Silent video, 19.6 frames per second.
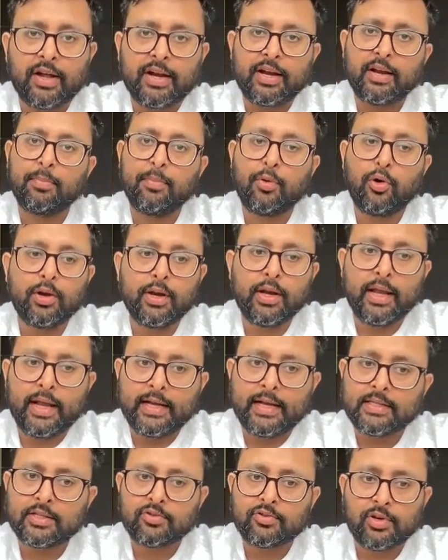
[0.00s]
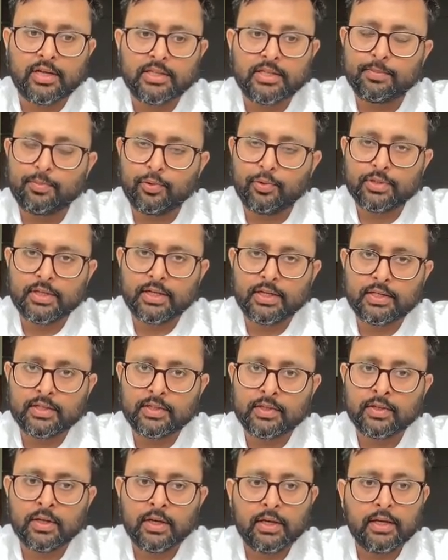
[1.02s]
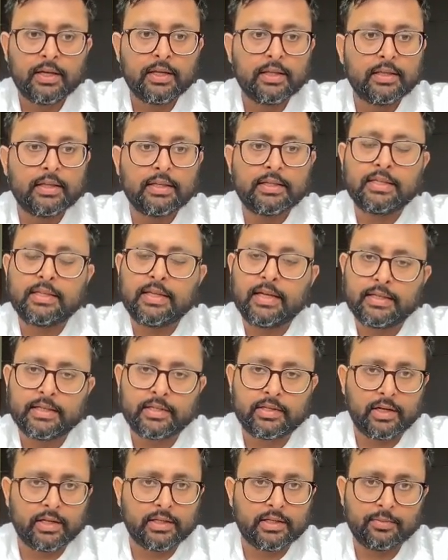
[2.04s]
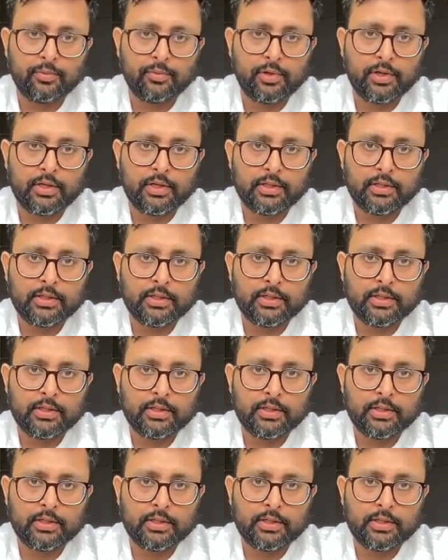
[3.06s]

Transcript: one upon x transpose x. This is x transpose.